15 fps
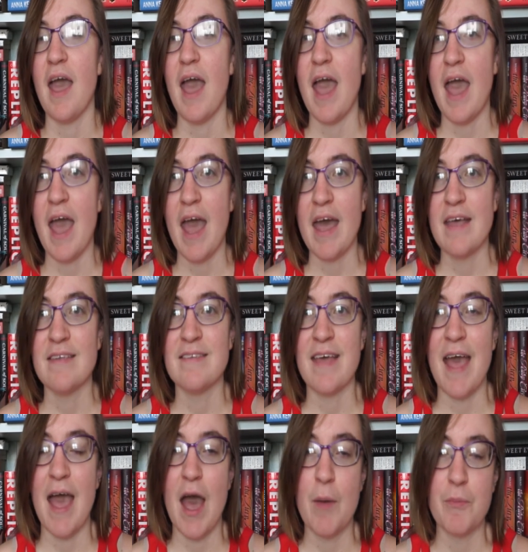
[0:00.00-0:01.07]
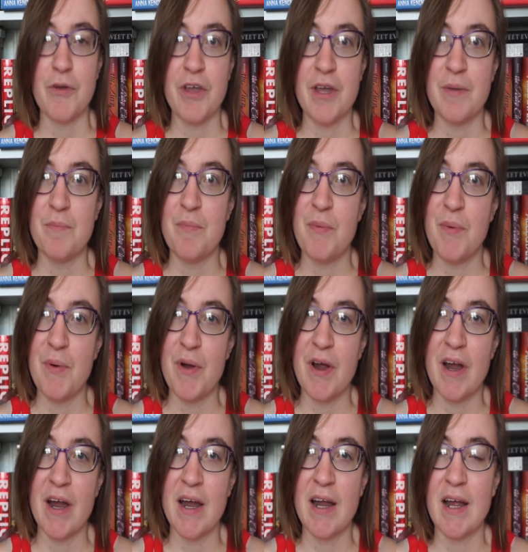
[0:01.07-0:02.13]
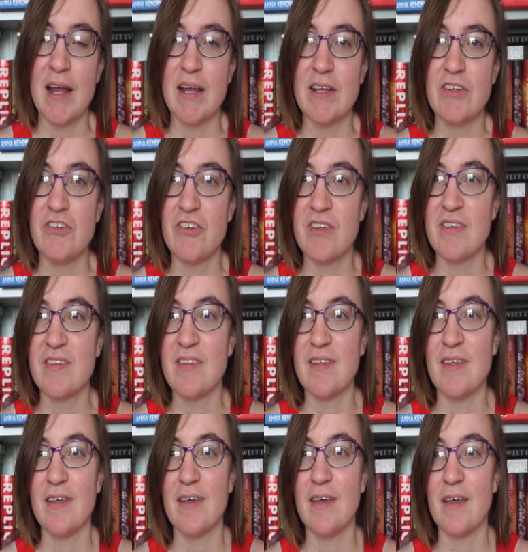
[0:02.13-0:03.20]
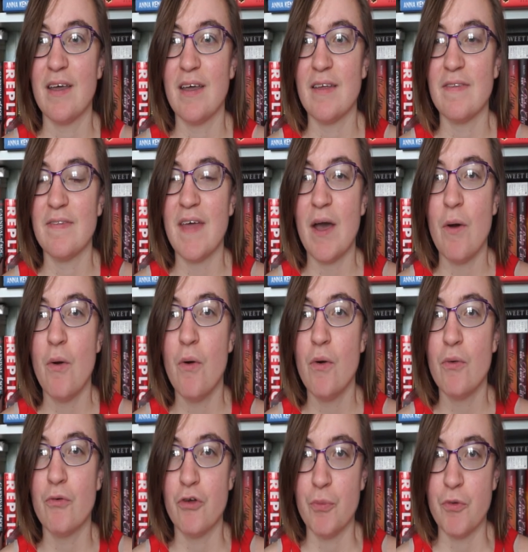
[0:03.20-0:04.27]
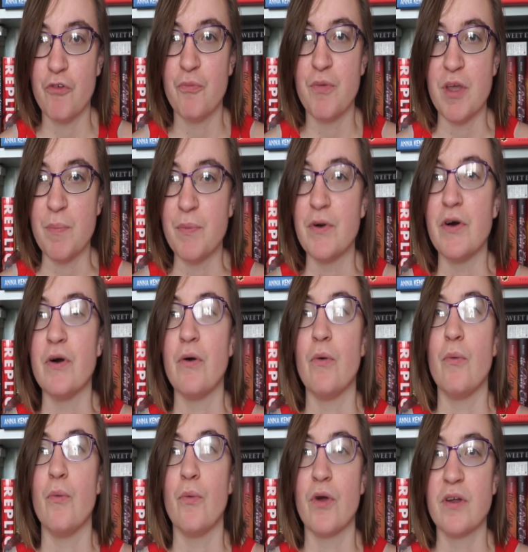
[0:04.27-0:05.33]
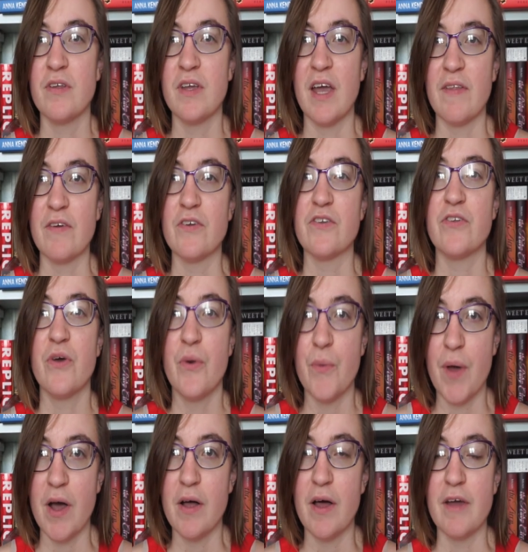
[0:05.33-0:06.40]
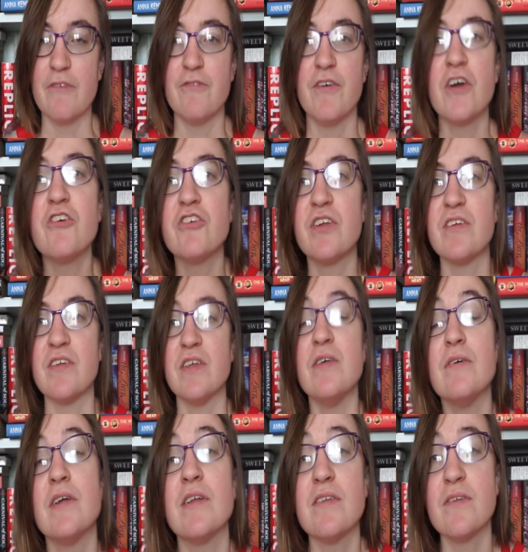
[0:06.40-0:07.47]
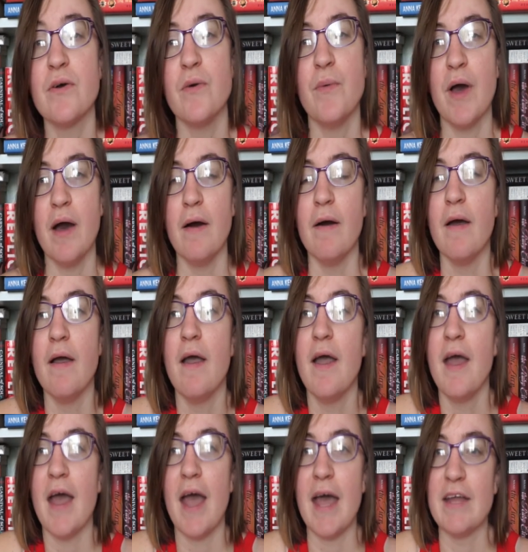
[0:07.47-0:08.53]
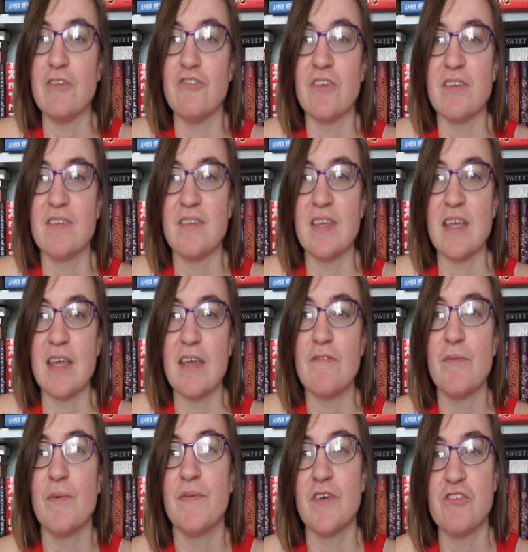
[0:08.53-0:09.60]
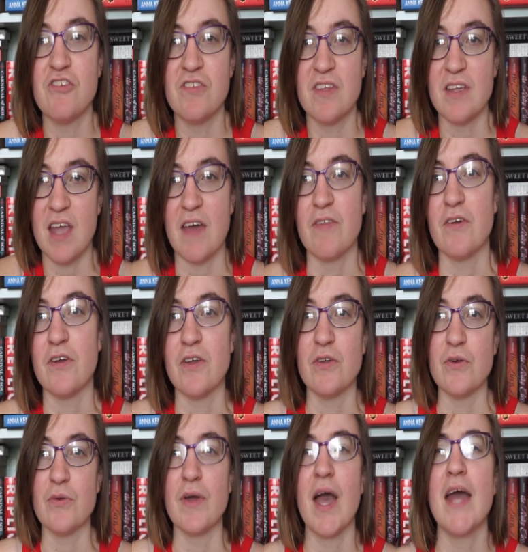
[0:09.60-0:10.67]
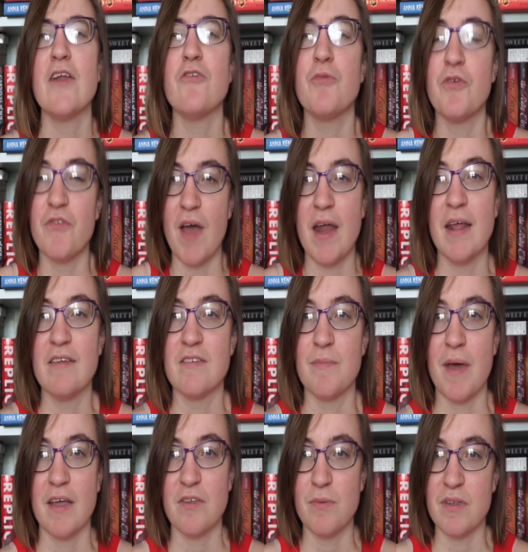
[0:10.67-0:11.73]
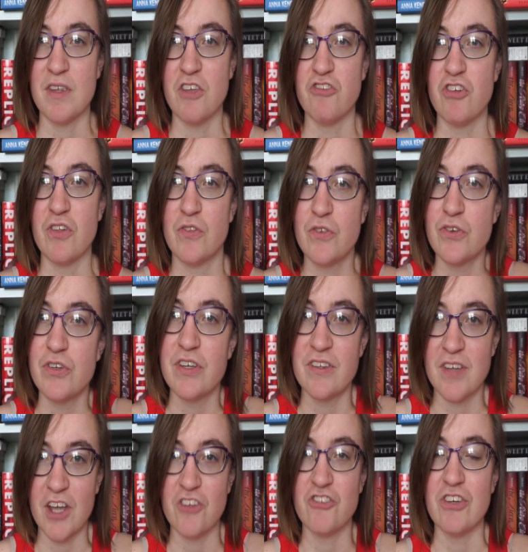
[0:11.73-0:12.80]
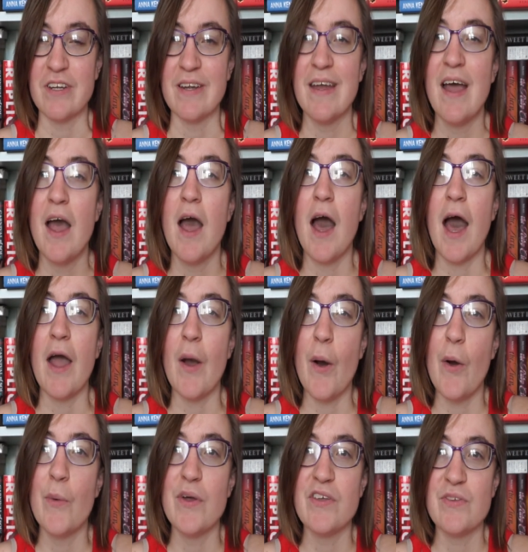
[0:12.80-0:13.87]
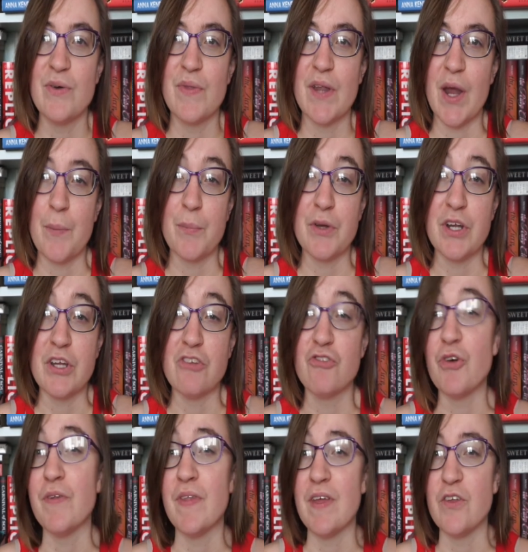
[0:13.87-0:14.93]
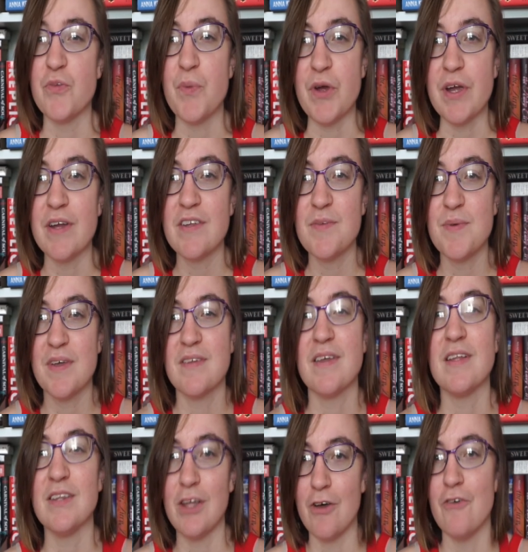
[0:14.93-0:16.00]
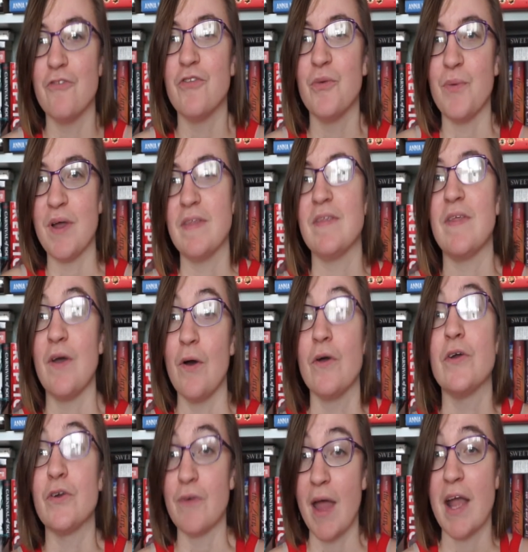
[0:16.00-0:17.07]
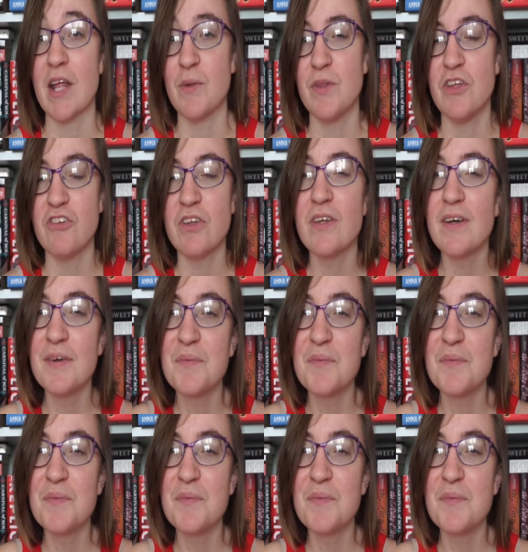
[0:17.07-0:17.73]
as Amren, Mor just that whole group of people work together so well and function as a unit so well and just even when they're just together you know kind of providing some exposition through discussion i always know that i'm going to enjoy the experience because i love the way that they all interact with each other